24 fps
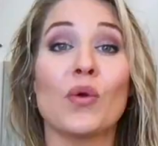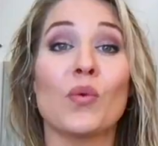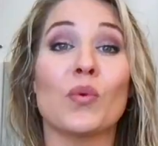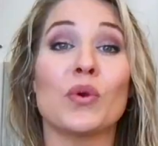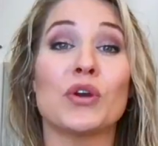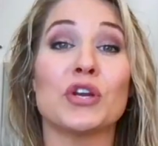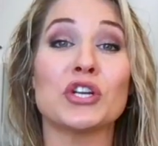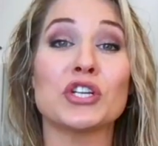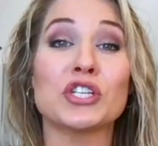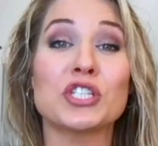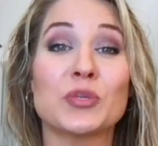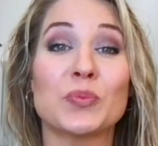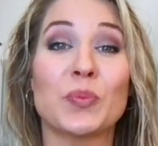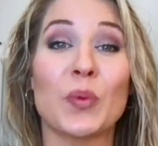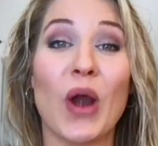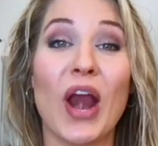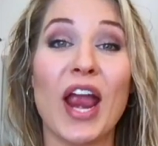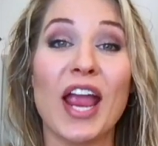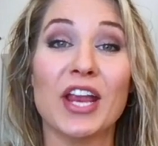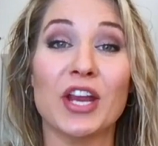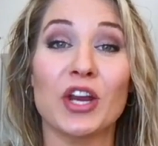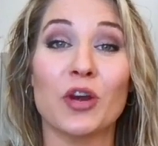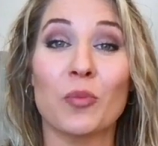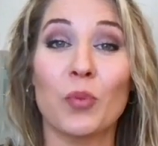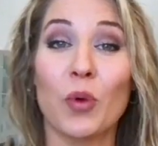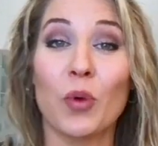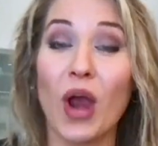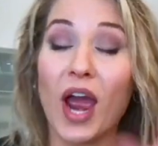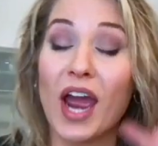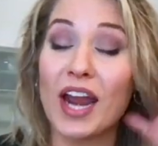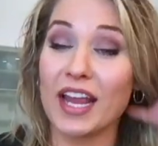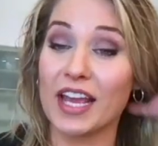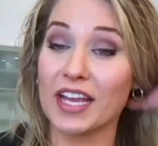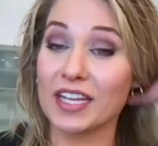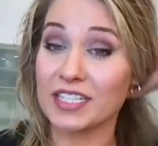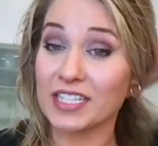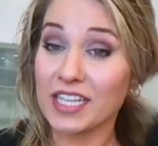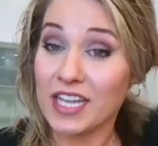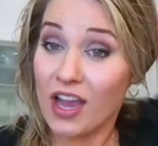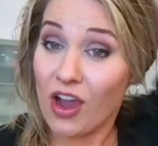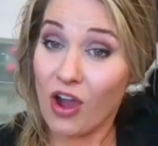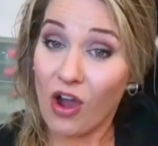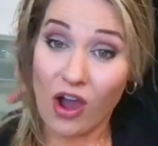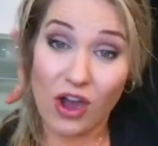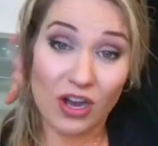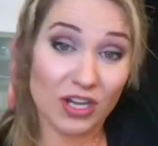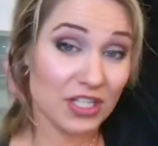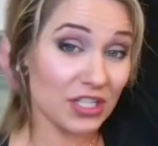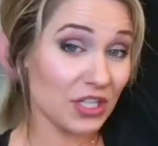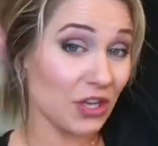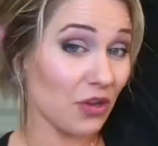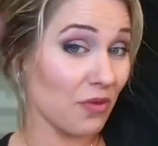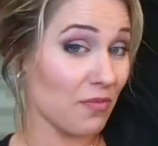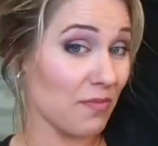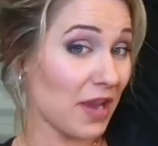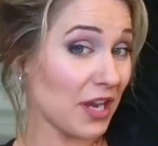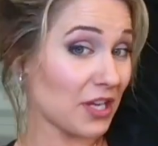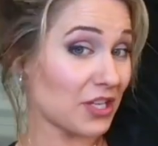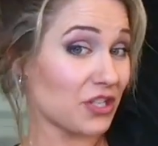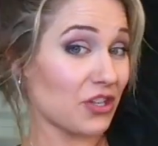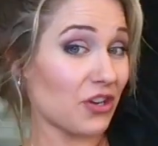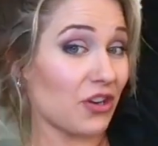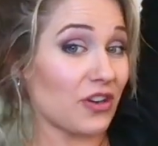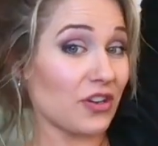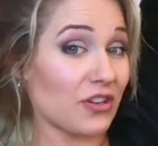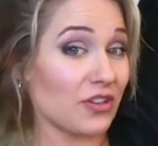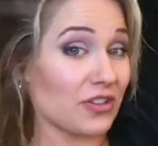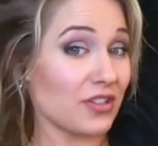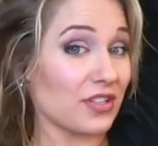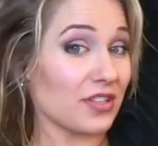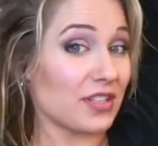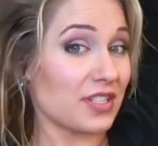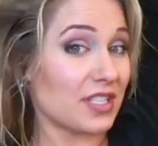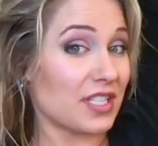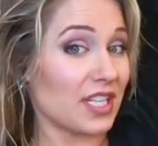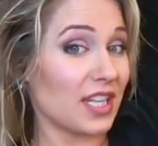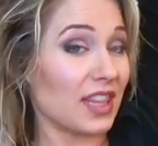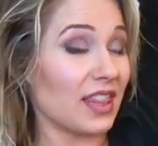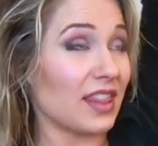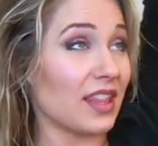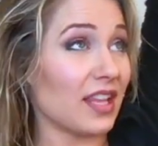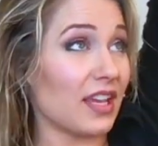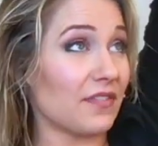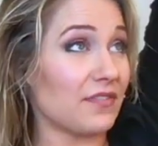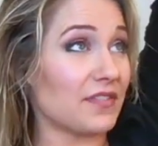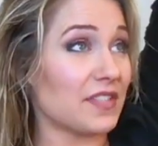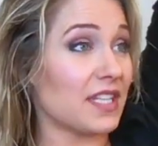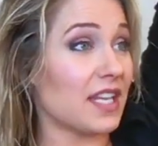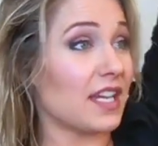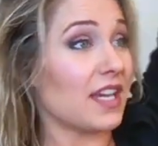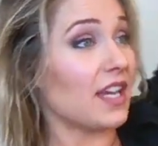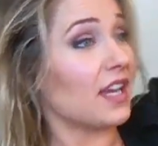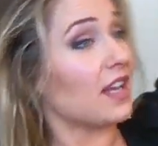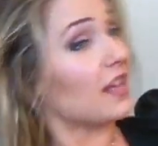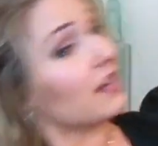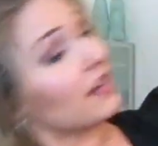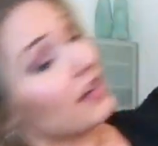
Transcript: When you're spraying your product, also make sure to lift it.